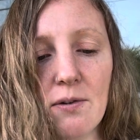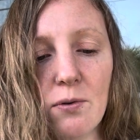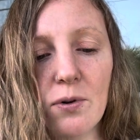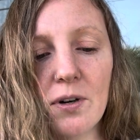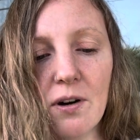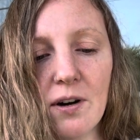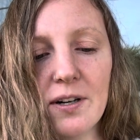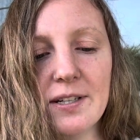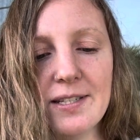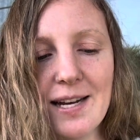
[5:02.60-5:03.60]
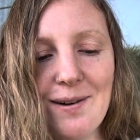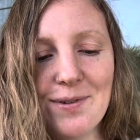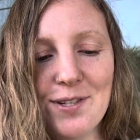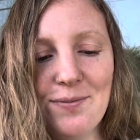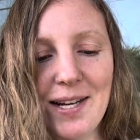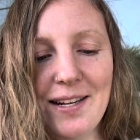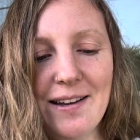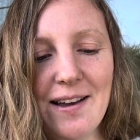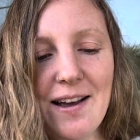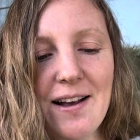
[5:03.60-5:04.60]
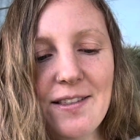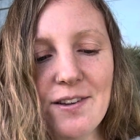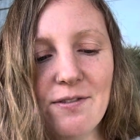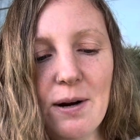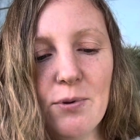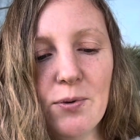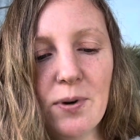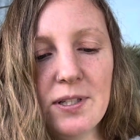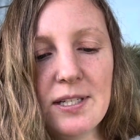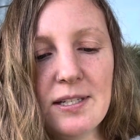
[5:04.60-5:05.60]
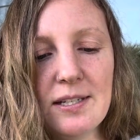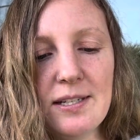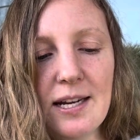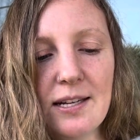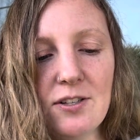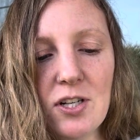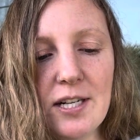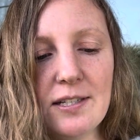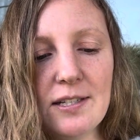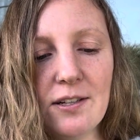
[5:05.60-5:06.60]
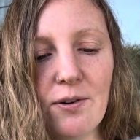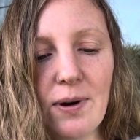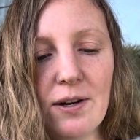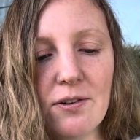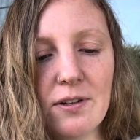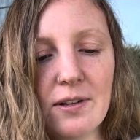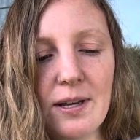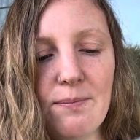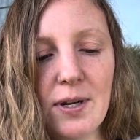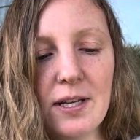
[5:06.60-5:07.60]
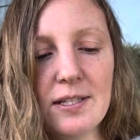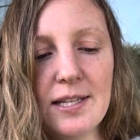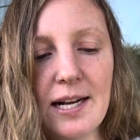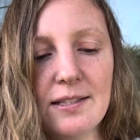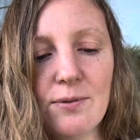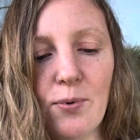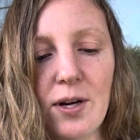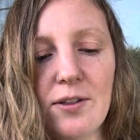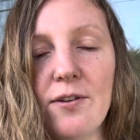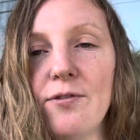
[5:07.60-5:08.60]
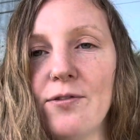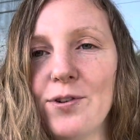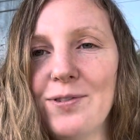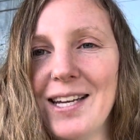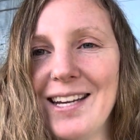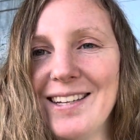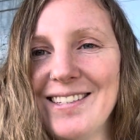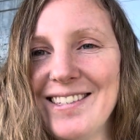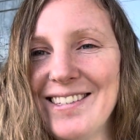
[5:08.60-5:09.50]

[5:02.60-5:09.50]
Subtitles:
or art establishment. The rebel wants us to take a chance and go out on a limb because that's where the fruit is.